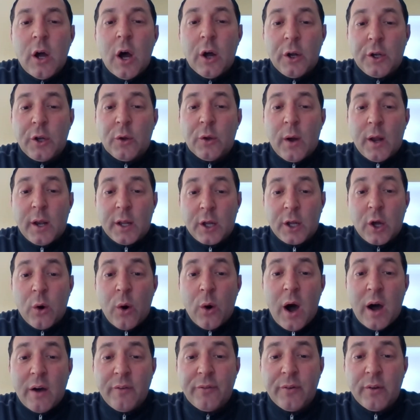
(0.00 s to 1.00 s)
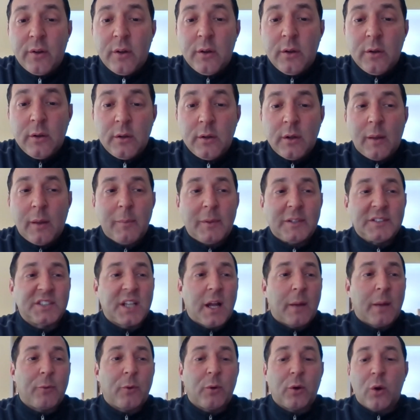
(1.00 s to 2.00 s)
Oh, do you want to go off? Let me
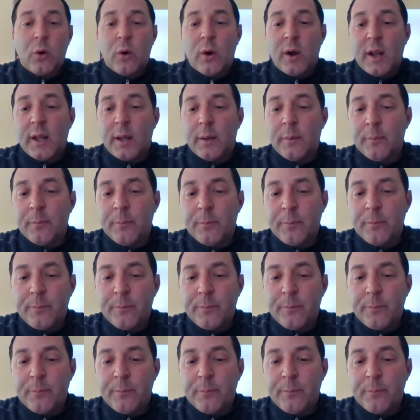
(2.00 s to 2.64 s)
stop the recording.